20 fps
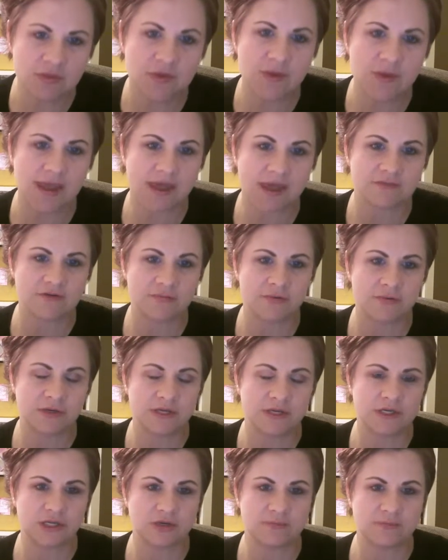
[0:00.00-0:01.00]
you have to put
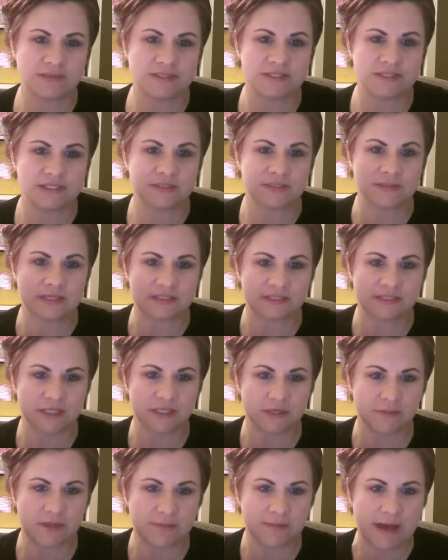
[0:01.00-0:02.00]
into your business, but it's going
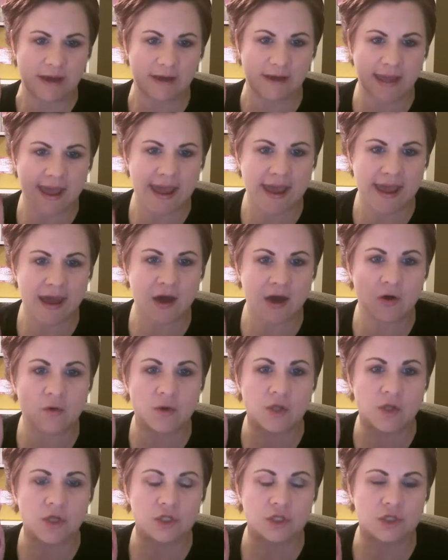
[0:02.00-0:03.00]
to be about
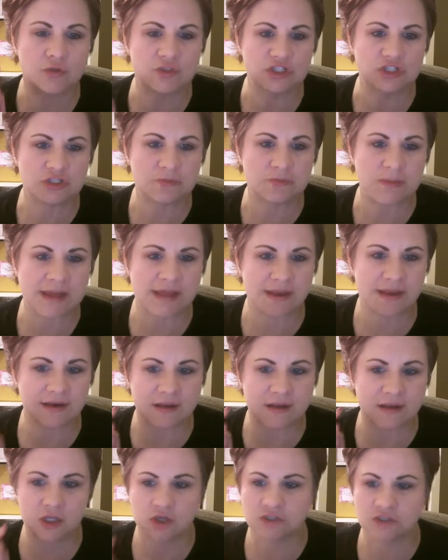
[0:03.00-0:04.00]
how you
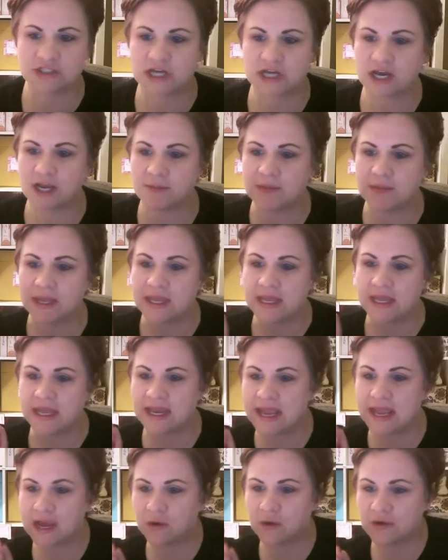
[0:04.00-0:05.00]
spend your time
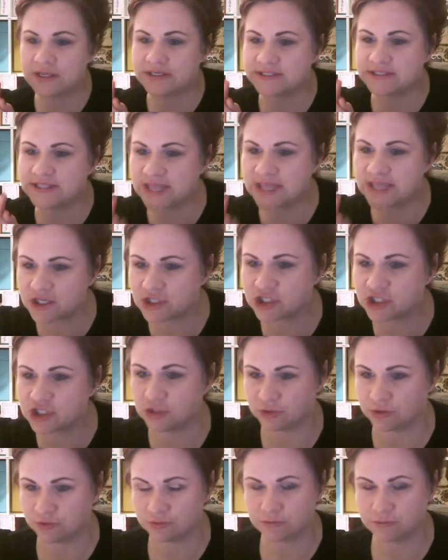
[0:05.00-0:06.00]
and how
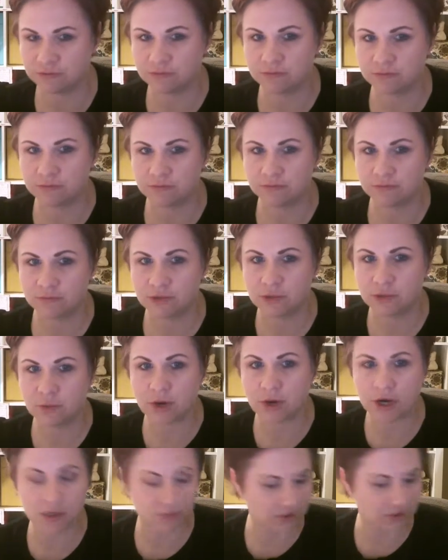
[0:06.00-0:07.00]
intentional you
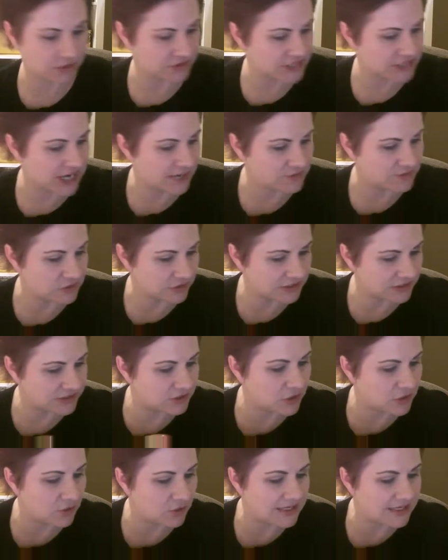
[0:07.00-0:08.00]
are with your time. So let's
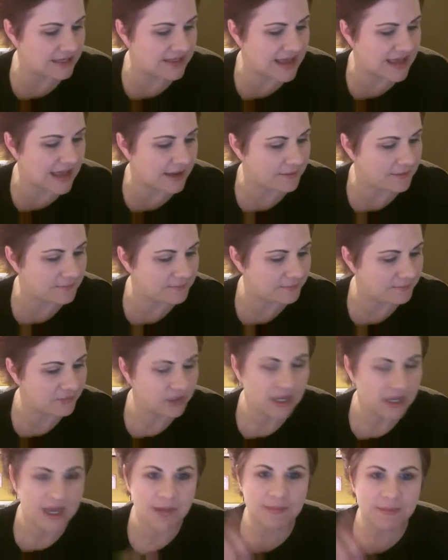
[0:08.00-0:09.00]
go into that.
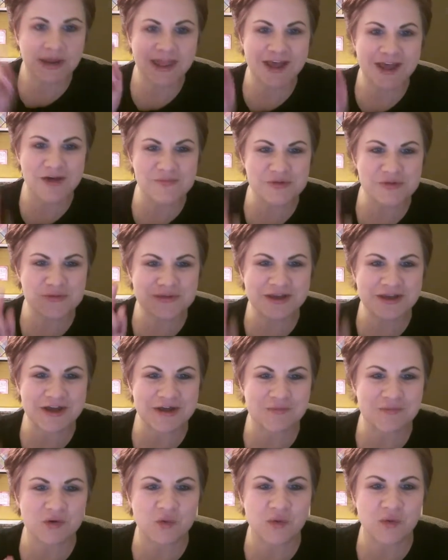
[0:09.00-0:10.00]
I'm going to help you
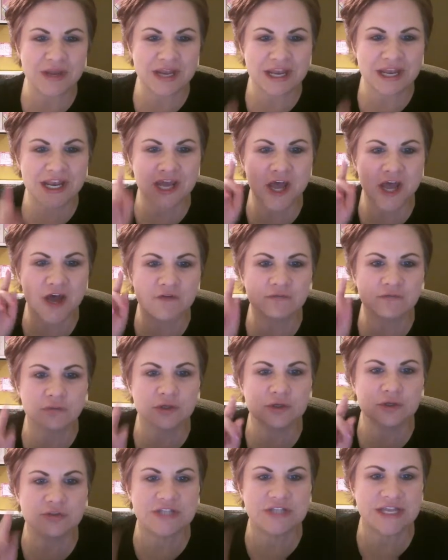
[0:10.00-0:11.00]
become queen of
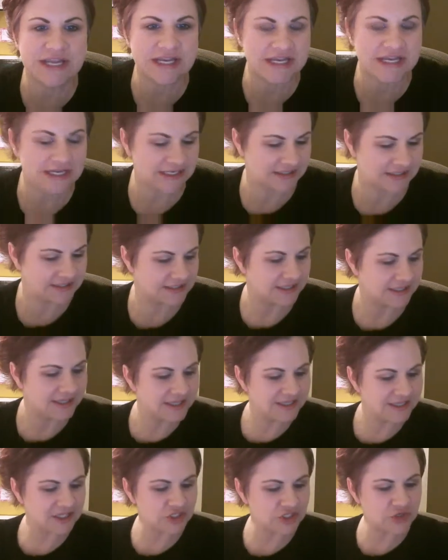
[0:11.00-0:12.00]
routines.
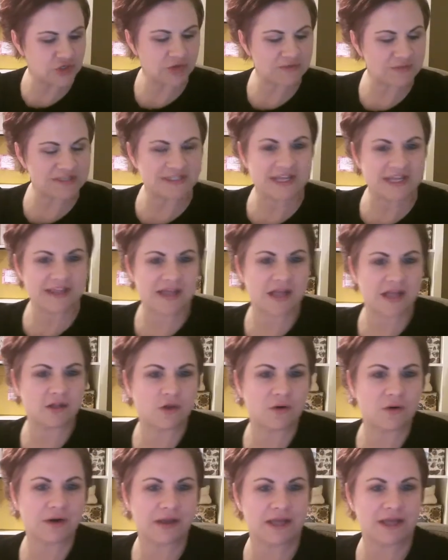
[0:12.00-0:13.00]
Did you hear me say that,
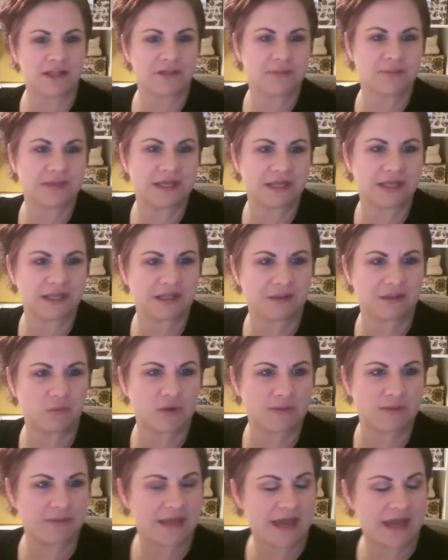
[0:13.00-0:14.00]
Laura, at the beginning of the
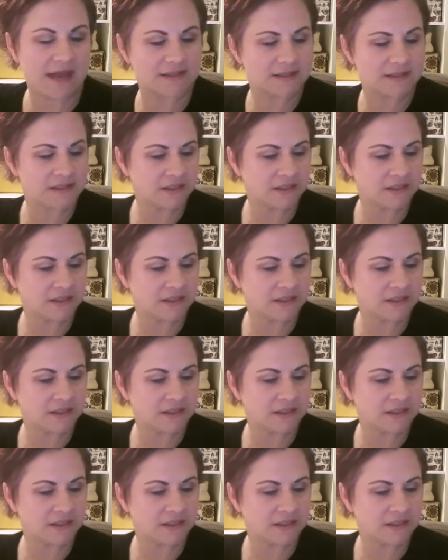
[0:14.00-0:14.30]
webcast?